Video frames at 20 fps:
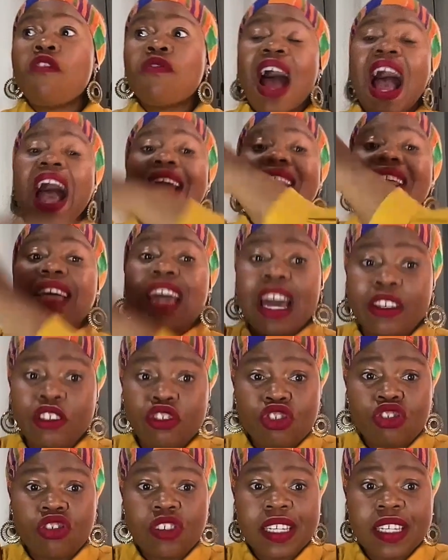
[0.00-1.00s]
other
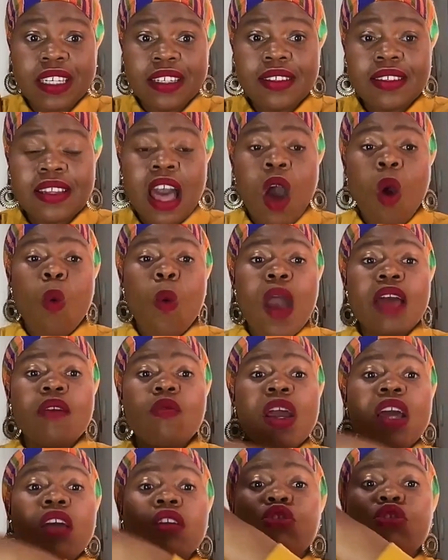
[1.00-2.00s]
countries, and
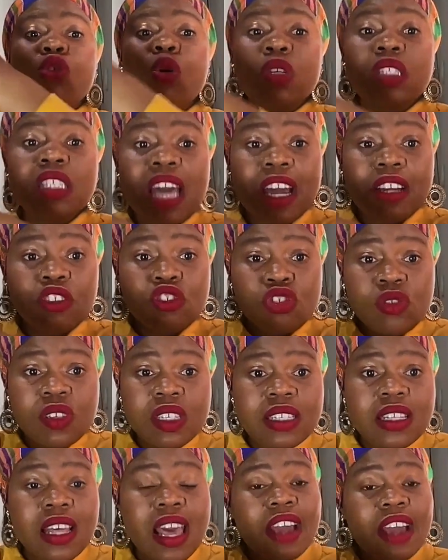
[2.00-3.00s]
where those
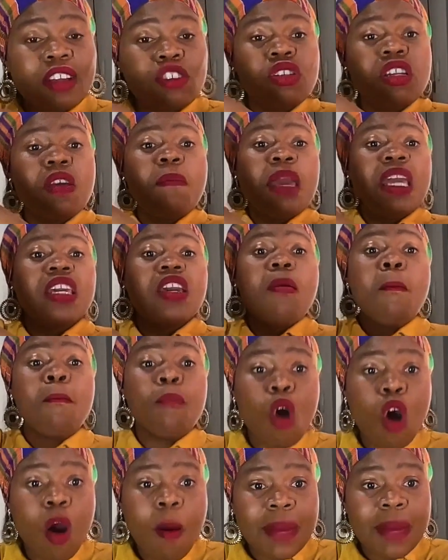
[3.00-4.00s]
countries they're actually making
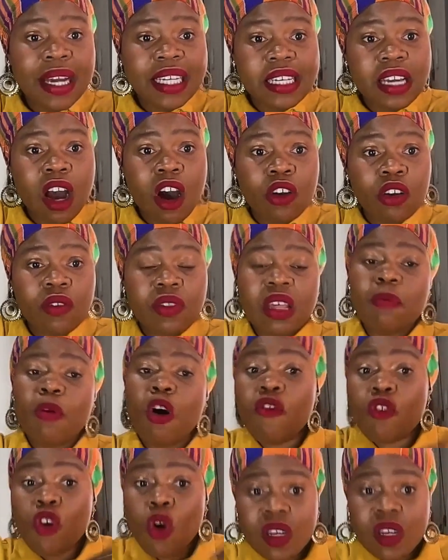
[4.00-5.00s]
more money out of them.
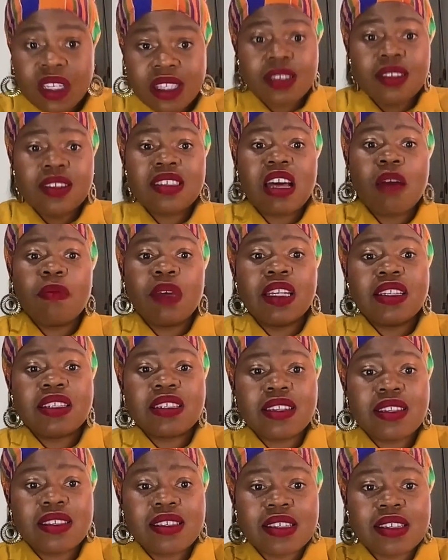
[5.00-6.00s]
Of course, in some
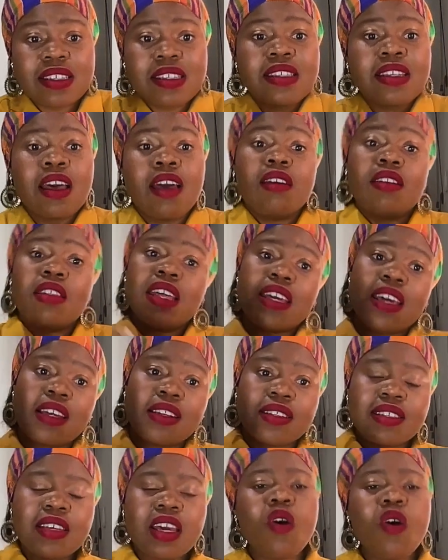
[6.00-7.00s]
instances, they
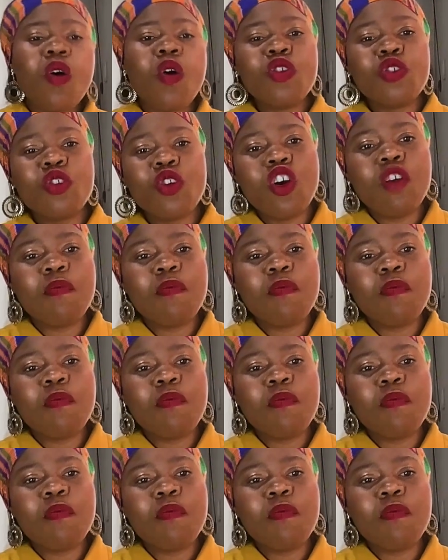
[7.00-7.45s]
can say, "Oh no,